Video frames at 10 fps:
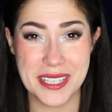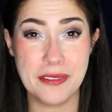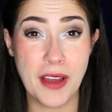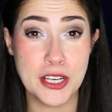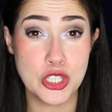To
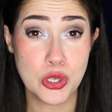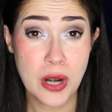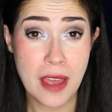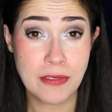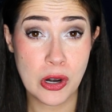find your
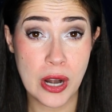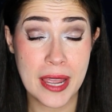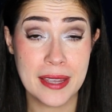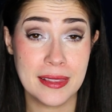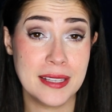
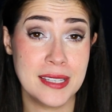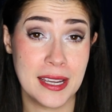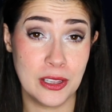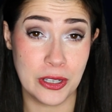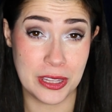FRA, let's take
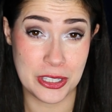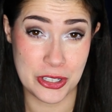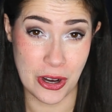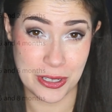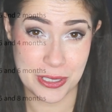a look at this
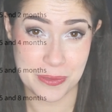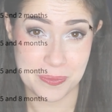chart.